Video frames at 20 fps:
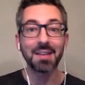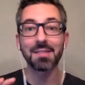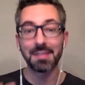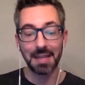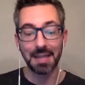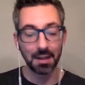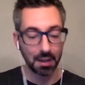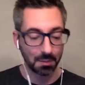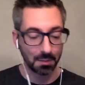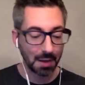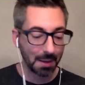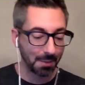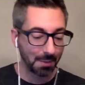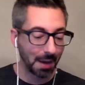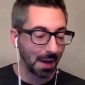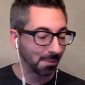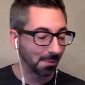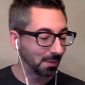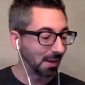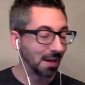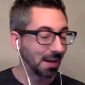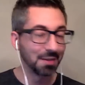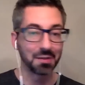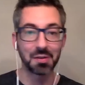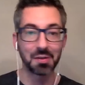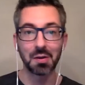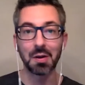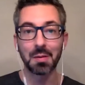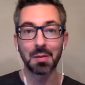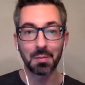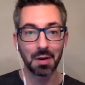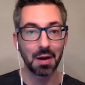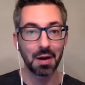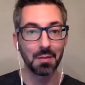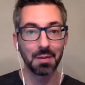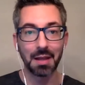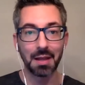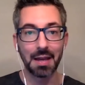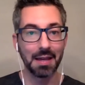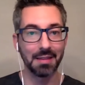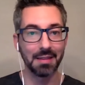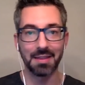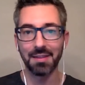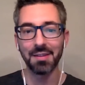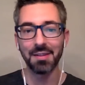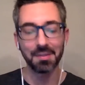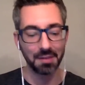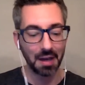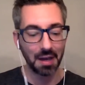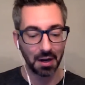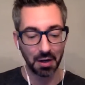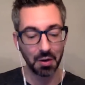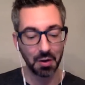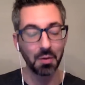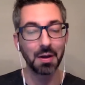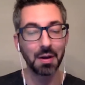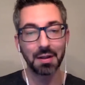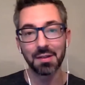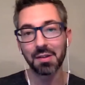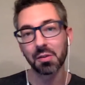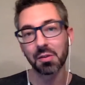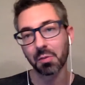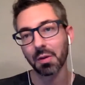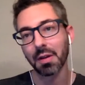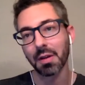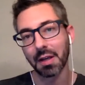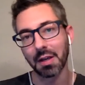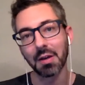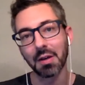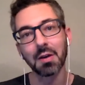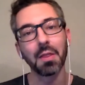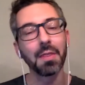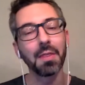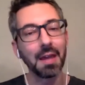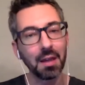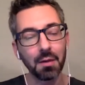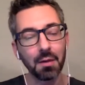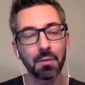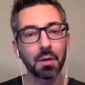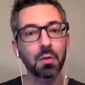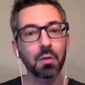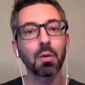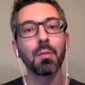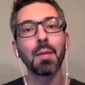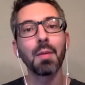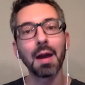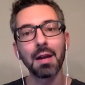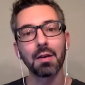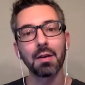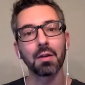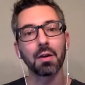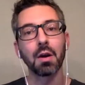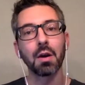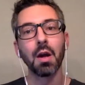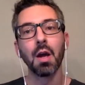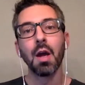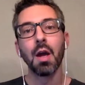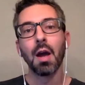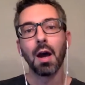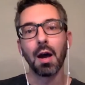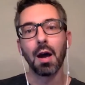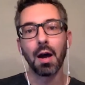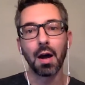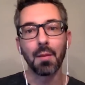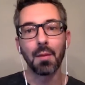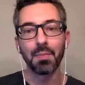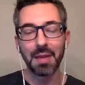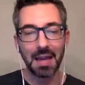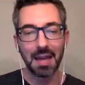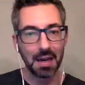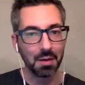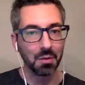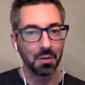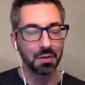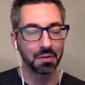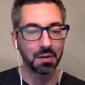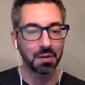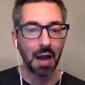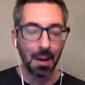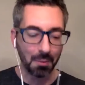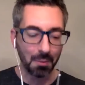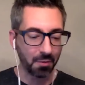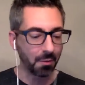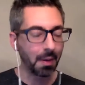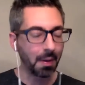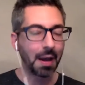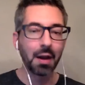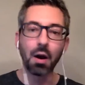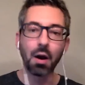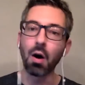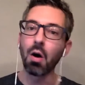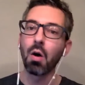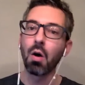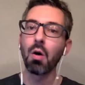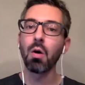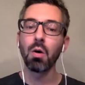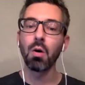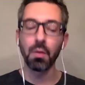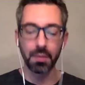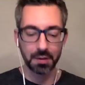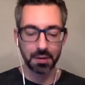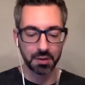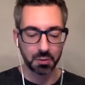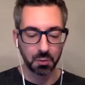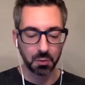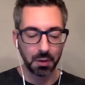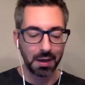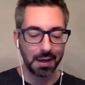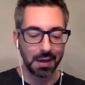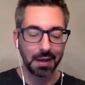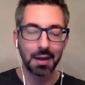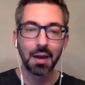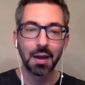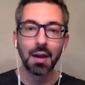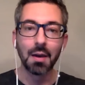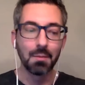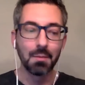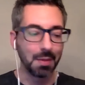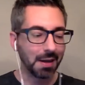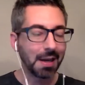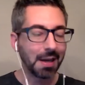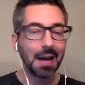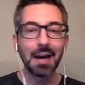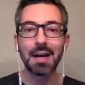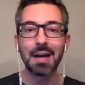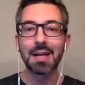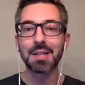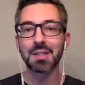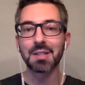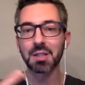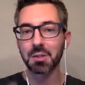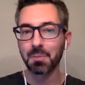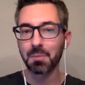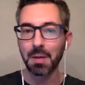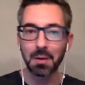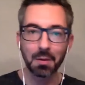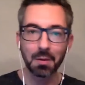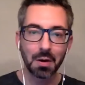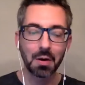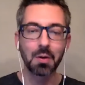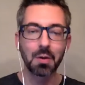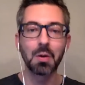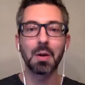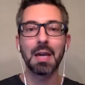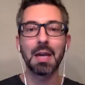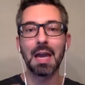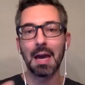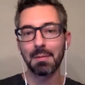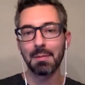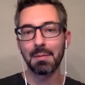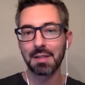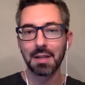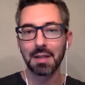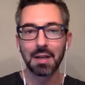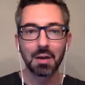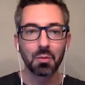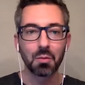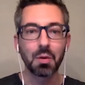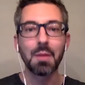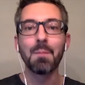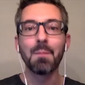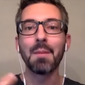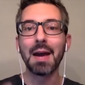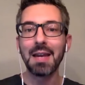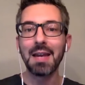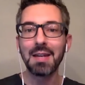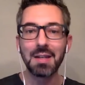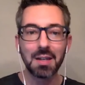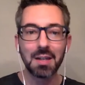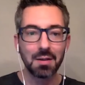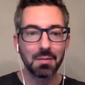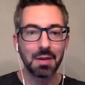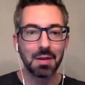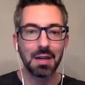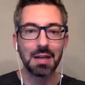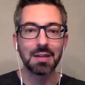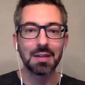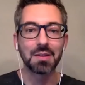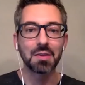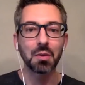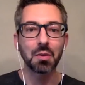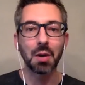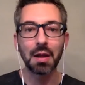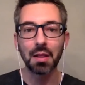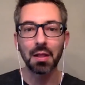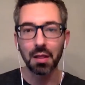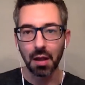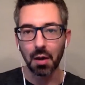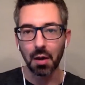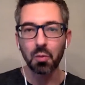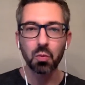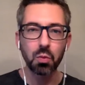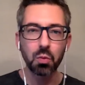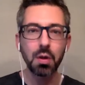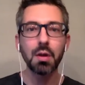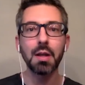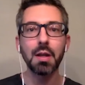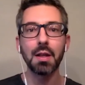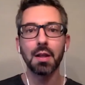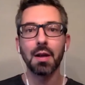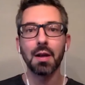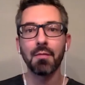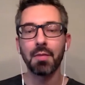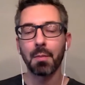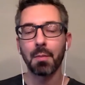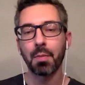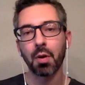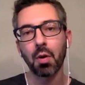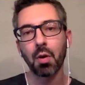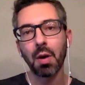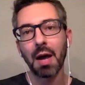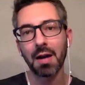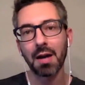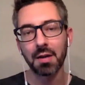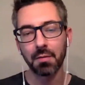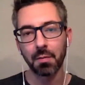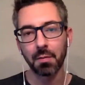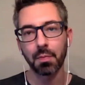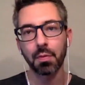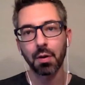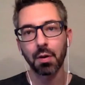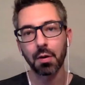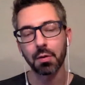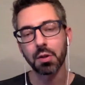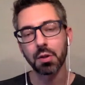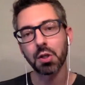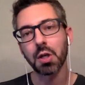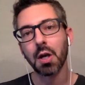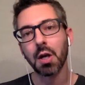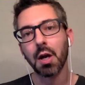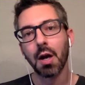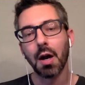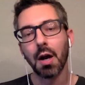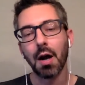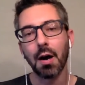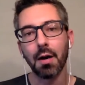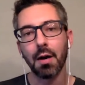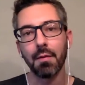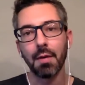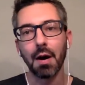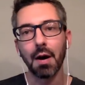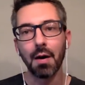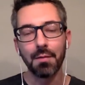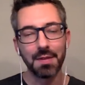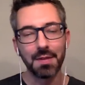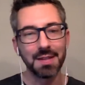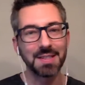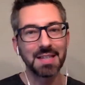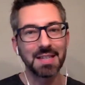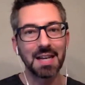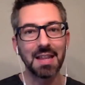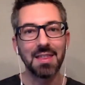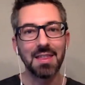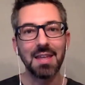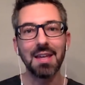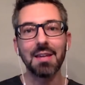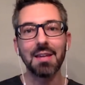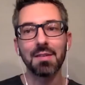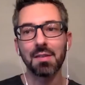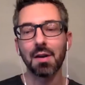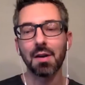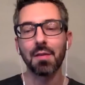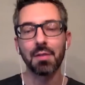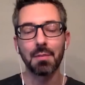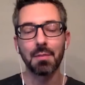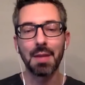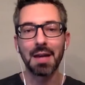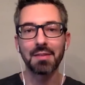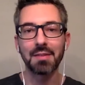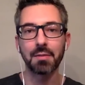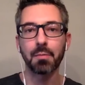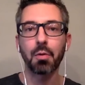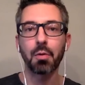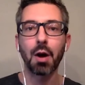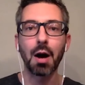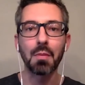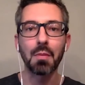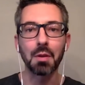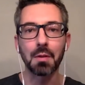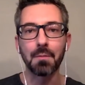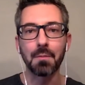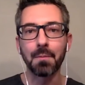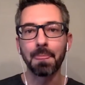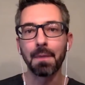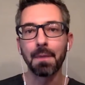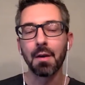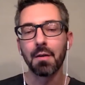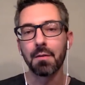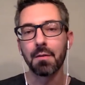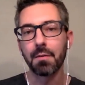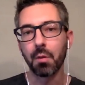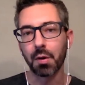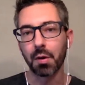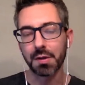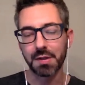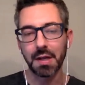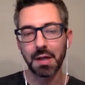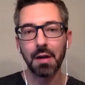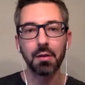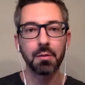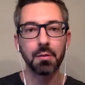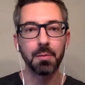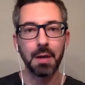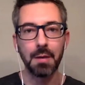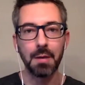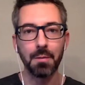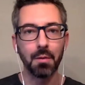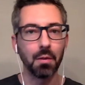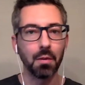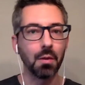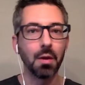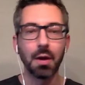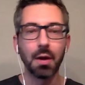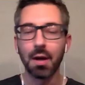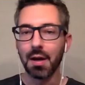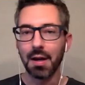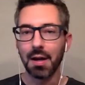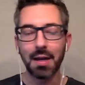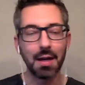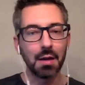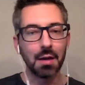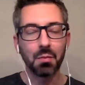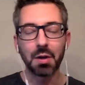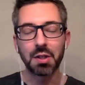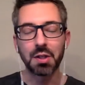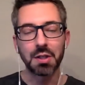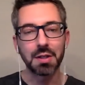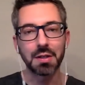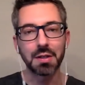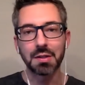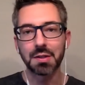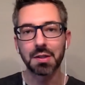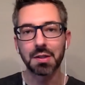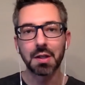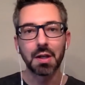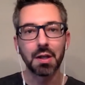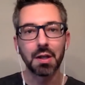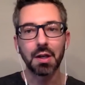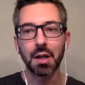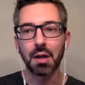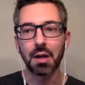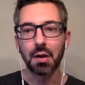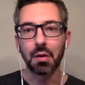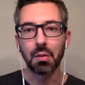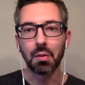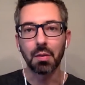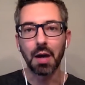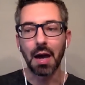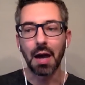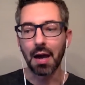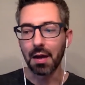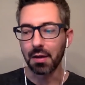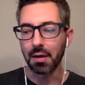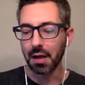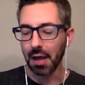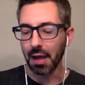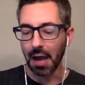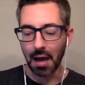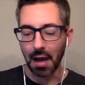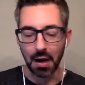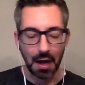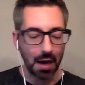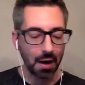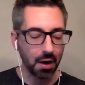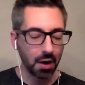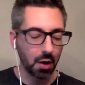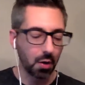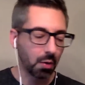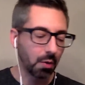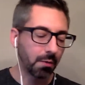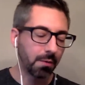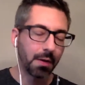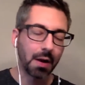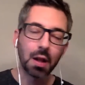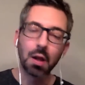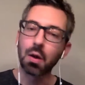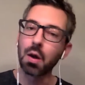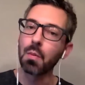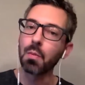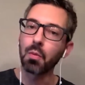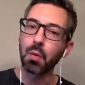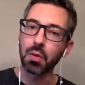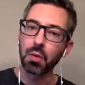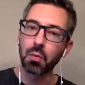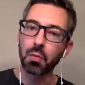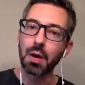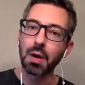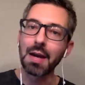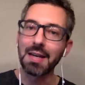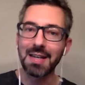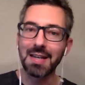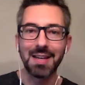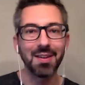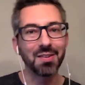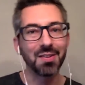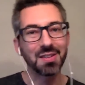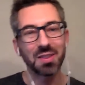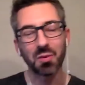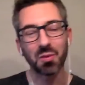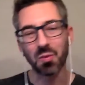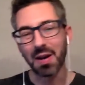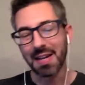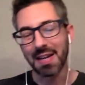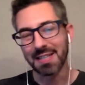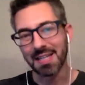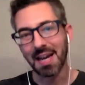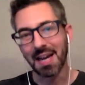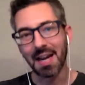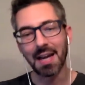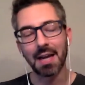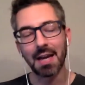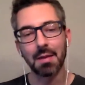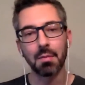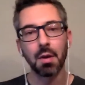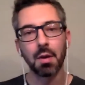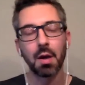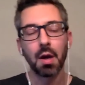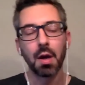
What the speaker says: deal in my pipeline." So I'm like, this is not annoying. This is really good. Thank you for the reminder. And it was top of mind all this week because Spiro kept reminding me, and so I really love the proactive approach of this, and I think it solves a massive problem for salespeople, again, which is how to know to follow up with the right deals at the right time.